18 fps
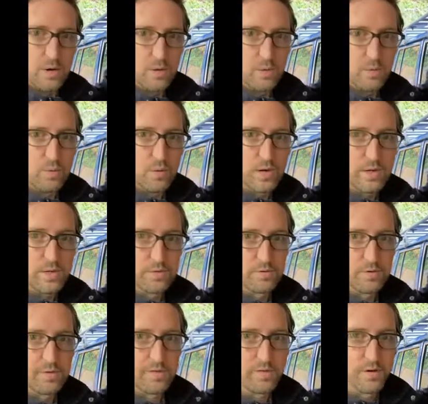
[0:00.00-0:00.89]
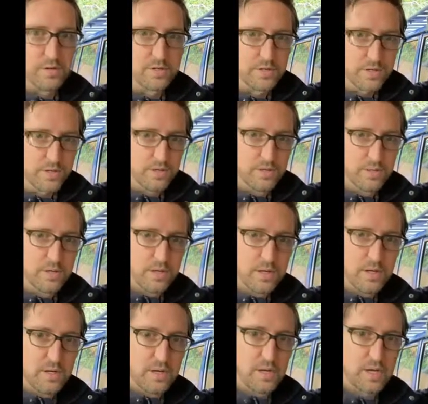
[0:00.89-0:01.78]
what is referred to
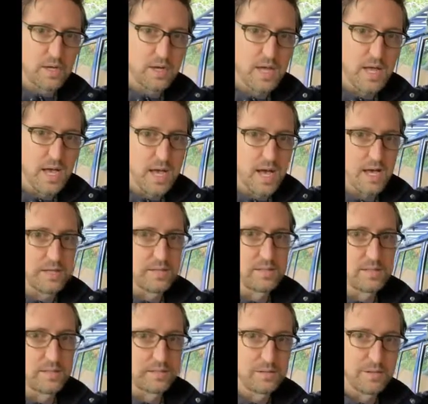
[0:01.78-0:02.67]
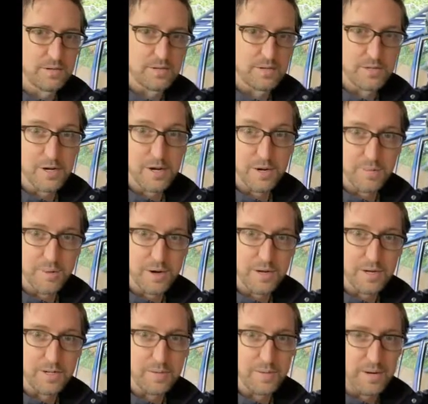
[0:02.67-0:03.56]
as, sorry, there's a dog
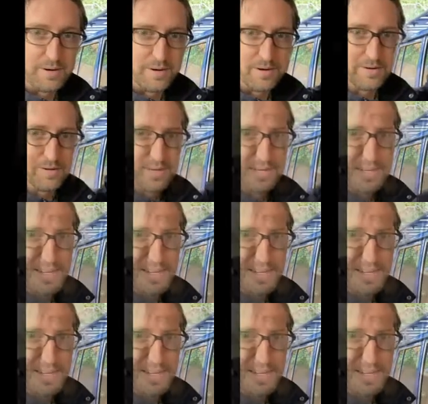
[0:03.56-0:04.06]
barking in the background.